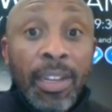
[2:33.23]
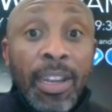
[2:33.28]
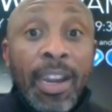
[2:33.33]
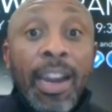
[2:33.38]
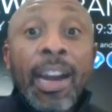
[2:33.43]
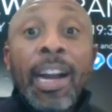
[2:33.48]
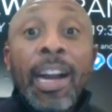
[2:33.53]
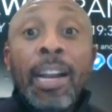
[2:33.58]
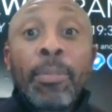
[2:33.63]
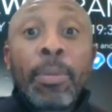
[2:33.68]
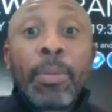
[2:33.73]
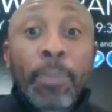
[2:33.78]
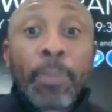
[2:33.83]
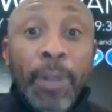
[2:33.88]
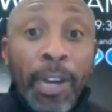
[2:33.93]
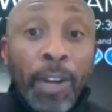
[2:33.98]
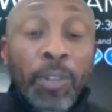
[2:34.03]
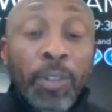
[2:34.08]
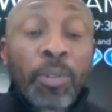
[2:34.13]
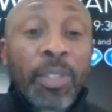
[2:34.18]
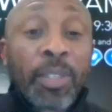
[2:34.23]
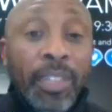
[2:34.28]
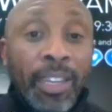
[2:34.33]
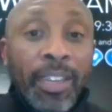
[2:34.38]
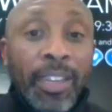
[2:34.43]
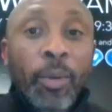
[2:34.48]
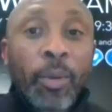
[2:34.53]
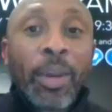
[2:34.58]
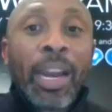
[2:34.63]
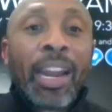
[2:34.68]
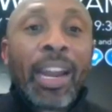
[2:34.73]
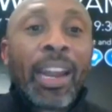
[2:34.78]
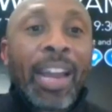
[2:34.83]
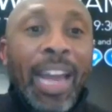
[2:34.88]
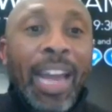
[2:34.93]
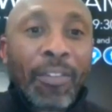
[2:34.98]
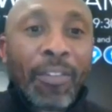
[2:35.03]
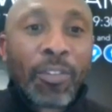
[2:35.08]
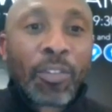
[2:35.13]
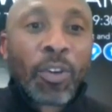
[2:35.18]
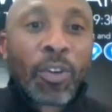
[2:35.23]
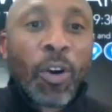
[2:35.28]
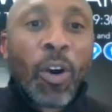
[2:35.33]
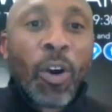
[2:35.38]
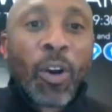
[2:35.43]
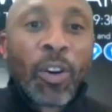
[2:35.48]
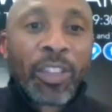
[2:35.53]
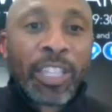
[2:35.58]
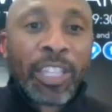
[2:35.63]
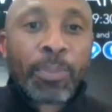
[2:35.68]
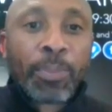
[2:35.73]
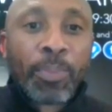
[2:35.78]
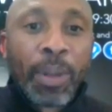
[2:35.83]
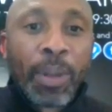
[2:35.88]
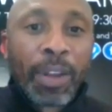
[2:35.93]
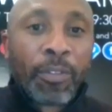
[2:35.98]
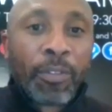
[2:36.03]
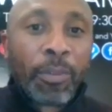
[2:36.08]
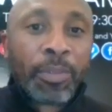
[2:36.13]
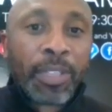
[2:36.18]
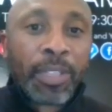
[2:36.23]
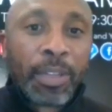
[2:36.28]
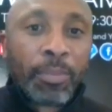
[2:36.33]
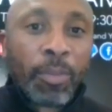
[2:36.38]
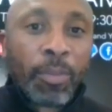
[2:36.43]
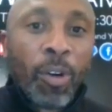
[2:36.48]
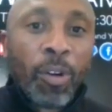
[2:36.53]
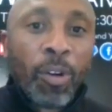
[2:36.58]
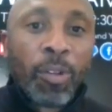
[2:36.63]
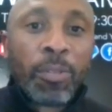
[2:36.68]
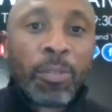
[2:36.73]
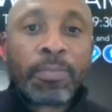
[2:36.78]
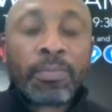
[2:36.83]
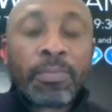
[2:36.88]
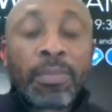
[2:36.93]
I'll be proud to say we are live on all these platforms and more.